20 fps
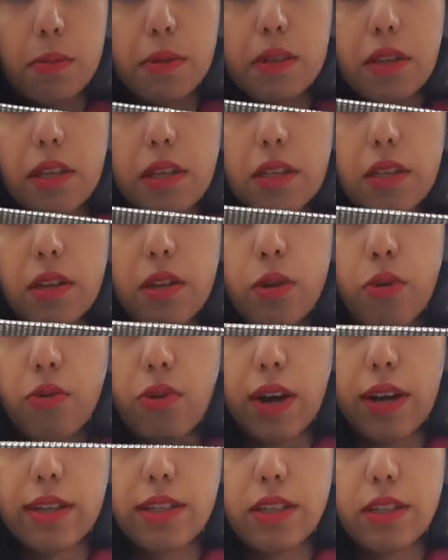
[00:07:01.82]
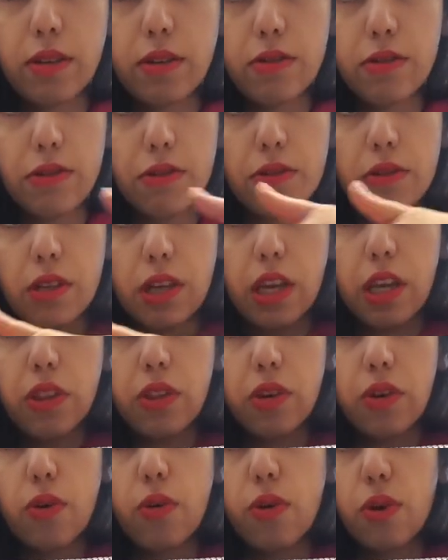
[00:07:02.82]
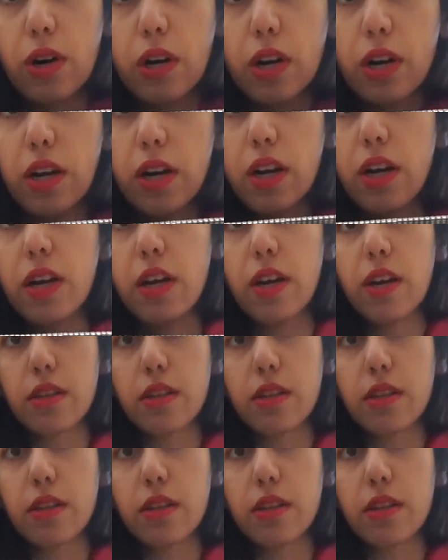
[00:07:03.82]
put these little rhinestones you see in the corner.